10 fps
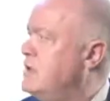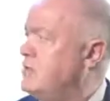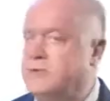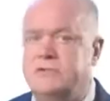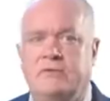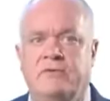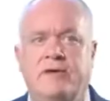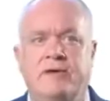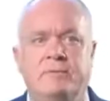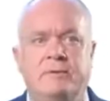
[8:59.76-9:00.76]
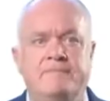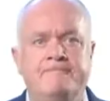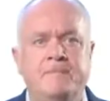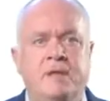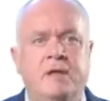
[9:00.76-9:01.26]
are also available.
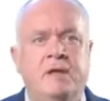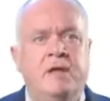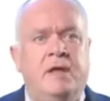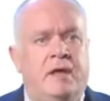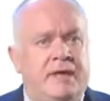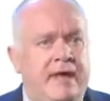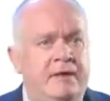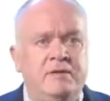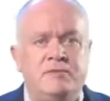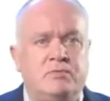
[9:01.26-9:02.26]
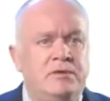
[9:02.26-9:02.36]
Again, this will